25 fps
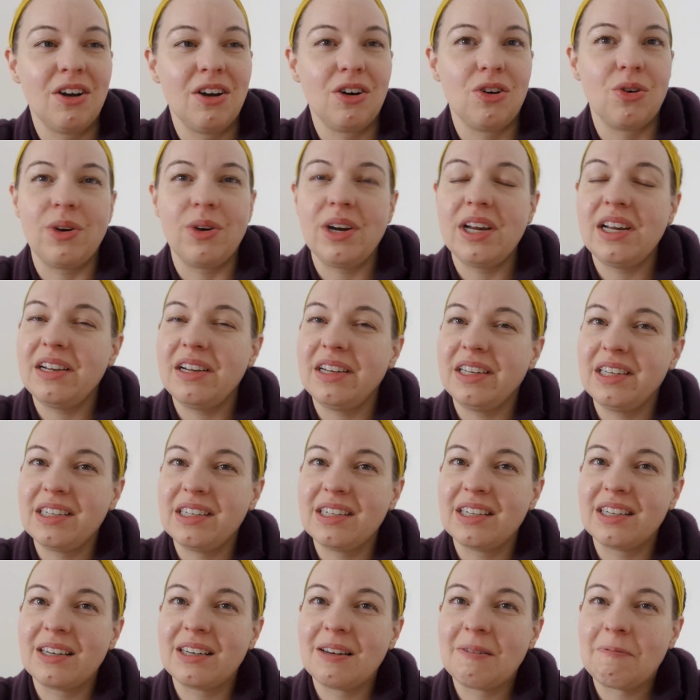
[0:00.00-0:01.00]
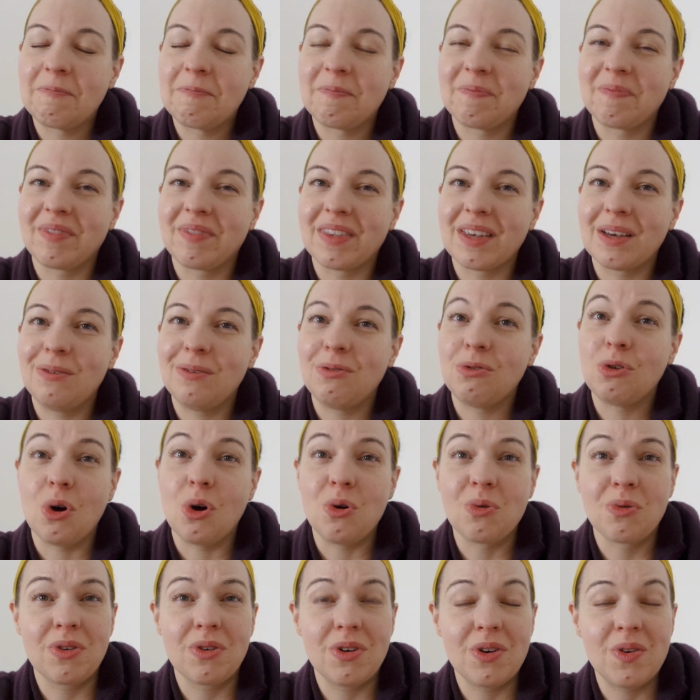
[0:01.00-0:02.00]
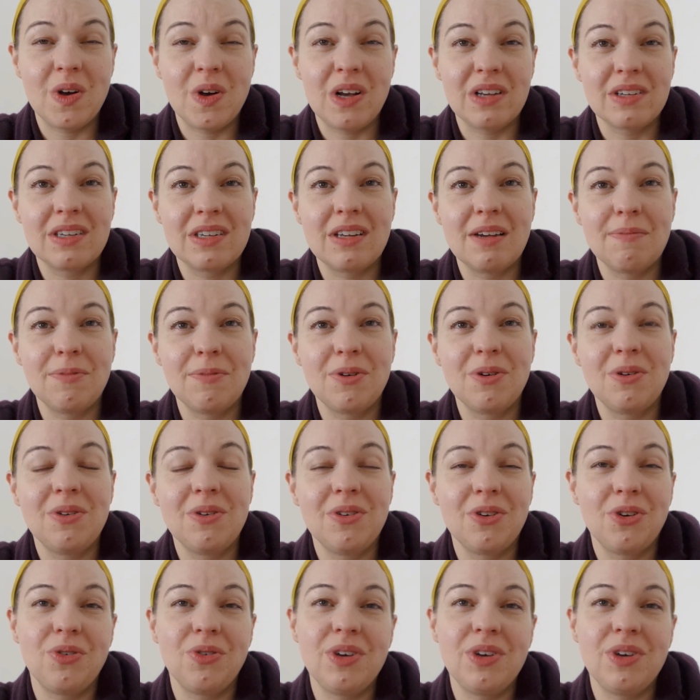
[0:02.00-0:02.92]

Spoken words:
greens don't grow all summer.